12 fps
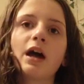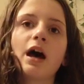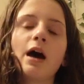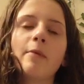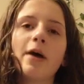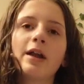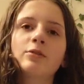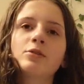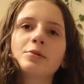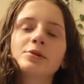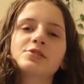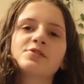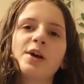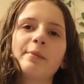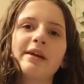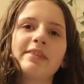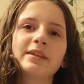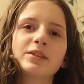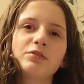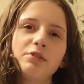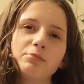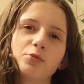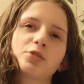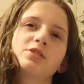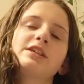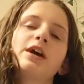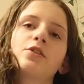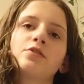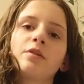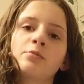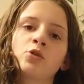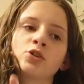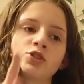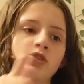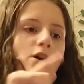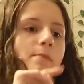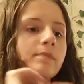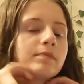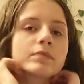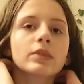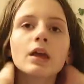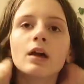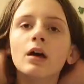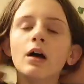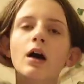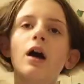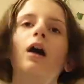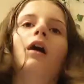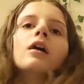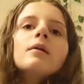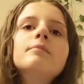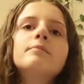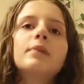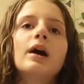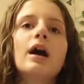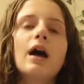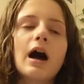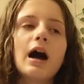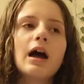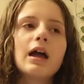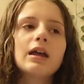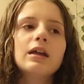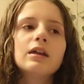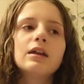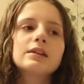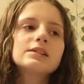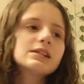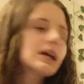I don't know where it's from. I think they're from they're from Nordstrom. But it's